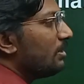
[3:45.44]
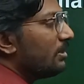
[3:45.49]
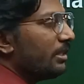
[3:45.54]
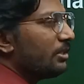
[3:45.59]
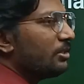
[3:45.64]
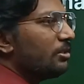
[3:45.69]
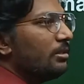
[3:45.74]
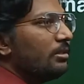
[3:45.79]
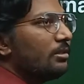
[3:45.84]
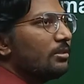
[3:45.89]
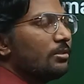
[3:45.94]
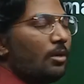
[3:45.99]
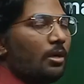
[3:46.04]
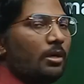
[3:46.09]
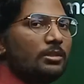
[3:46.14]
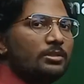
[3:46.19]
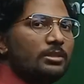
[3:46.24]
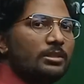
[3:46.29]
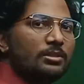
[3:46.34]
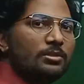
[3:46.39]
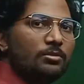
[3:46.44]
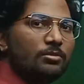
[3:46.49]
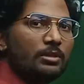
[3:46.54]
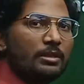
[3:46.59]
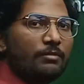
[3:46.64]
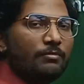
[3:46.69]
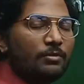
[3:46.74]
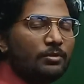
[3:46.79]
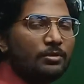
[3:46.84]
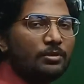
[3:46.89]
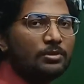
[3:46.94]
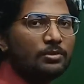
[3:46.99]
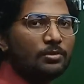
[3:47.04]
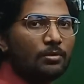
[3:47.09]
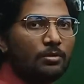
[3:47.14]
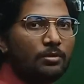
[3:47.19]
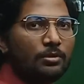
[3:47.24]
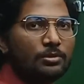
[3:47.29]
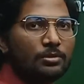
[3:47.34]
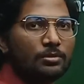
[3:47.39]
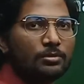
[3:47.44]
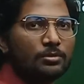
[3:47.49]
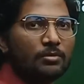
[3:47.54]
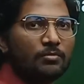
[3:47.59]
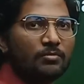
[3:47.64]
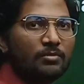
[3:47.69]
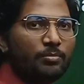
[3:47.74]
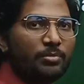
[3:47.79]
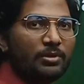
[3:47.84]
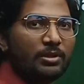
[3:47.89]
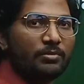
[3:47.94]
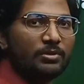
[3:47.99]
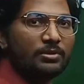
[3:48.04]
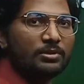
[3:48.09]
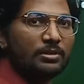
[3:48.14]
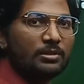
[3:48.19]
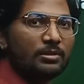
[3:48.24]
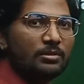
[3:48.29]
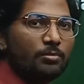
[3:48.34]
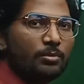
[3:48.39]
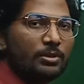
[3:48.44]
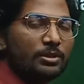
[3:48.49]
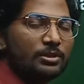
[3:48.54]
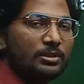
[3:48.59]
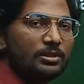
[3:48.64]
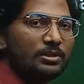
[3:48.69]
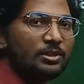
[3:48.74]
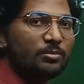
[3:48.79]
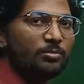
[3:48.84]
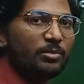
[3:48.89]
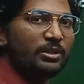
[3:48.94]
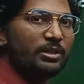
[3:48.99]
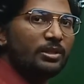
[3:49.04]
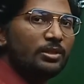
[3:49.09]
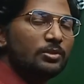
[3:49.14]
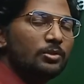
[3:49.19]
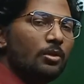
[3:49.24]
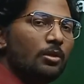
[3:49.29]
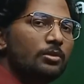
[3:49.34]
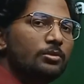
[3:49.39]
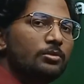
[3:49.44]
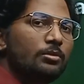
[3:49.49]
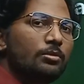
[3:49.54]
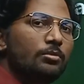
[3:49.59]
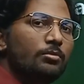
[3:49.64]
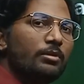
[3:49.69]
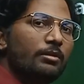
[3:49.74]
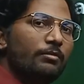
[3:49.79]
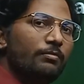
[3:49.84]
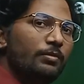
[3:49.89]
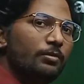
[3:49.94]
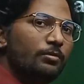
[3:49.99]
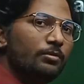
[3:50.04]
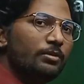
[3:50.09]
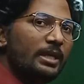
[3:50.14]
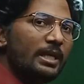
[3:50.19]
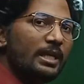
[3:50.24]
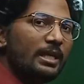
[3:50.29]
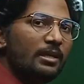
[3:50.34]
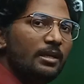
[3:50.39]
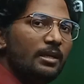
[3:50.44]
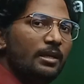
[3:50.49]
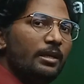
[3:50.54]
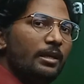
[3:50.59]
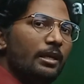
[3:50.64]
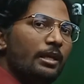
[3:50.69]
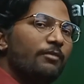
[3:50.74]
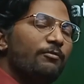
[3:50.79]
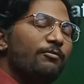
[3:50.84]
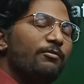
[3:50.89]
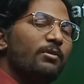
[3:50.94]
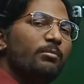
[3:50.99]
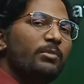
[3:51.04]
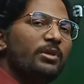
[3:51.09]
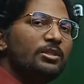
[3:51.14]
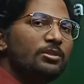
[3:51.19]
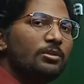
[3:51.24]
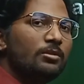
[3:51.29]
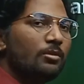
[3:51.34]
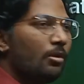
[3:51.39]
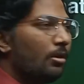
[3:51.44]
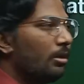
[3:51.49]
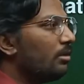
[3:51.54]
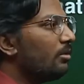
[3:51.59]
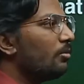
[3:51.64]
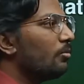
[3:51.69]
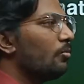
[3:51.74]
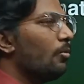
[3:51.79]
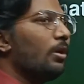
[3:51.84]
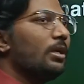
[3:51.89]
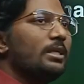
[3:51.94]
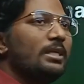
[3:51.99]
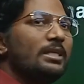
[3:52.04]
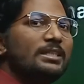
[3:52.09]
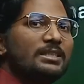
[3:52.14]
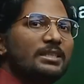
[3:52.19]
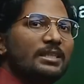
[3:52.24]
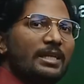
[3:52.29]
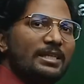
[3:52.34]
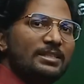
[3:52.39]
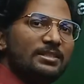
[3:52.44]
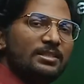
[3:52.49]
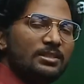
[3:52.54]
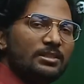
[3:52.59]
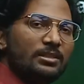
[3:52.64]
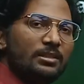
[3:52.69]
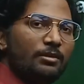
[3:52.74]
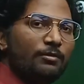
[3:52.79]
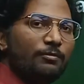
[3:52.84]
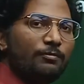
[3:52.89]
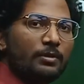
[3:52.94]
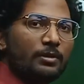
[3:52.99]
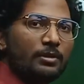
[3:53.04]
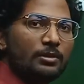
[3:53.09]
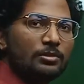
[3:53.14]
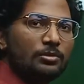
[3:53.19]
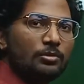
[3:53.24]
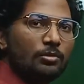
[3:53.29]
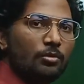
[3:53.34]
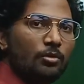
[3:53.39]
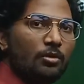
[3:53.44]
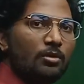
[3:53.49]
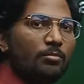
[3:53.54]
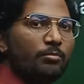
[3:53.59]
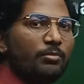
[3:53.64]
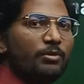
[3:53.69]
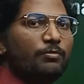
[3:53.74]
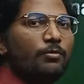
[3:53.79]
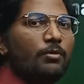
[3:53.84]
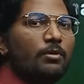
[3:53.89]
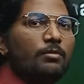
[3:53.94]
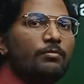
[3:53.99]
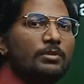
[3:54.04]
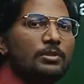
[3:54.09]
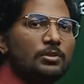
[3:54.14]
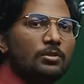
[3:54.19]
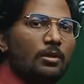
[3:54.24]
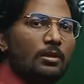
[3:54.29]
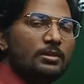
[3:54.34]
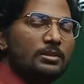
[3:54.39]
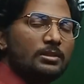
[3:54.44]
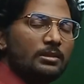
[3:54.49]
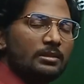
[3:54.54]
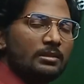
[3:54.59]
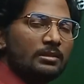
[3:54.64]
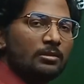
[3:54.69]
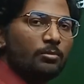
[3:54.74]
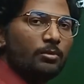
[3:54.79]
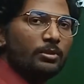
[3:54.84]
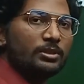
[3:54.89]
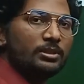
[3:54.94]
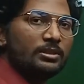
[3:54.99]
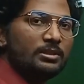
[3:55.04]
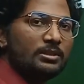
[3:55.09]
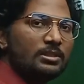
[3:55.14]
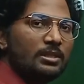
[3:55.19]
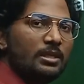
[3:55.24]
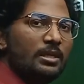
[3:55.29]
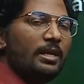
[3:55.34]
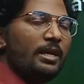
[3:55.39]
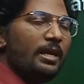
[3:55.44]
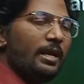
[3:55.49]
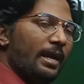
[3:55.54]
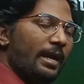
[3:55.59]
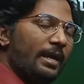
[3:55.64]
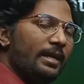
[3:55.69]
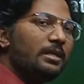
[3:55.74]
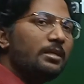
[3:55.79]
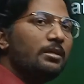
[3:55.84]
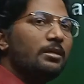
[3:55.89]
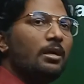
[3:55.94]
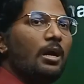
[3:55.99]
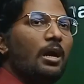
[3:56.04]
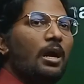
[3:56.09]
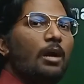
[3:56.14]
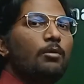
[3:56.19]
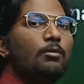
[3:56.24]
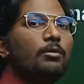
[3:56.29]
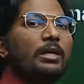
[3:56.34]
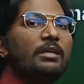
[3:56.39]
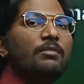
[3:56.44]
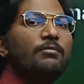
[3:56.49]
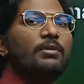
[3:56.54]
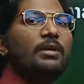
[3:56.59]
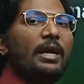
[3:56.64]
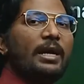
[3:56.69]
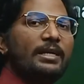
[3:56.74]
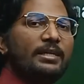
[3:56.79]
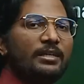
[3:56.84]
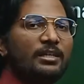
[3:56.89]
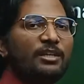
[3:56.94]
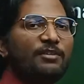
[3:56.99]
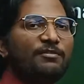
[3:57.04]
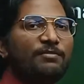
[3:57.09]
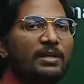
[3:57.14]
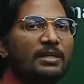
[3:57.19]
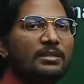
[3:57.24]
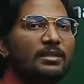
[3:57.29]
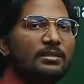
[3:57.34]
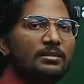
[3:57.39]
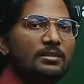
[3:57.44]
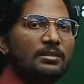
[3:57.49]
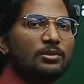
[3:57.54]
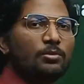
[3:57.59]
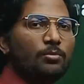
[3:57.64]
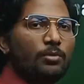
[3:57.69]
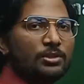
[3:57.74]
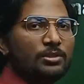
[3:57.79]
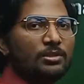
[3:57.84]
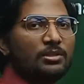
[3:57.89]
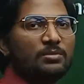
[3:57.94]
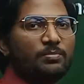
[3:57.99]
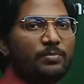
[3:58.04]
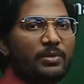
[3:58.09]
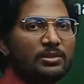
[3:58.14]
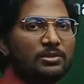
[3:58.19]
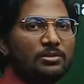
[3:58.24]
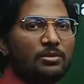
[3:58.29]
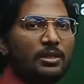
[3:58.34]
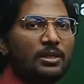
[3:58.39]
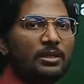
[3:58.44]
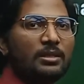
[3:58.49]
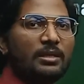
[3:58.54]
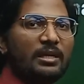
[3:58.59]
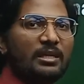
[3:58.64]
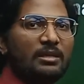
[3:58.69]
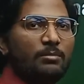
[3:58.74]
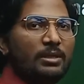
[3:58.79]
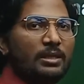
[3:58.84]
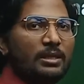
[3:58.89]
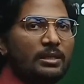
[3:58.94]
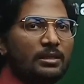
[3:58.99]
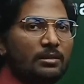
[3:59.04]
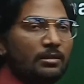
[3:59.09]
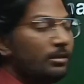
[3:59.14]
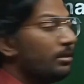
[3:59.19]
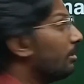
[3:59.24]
session is not just to give you the solutions of the previous year questions, but it is also to give you the information on what is necessary for us to know before we solve certain questions and how can we identify that this question is based on a kinematic,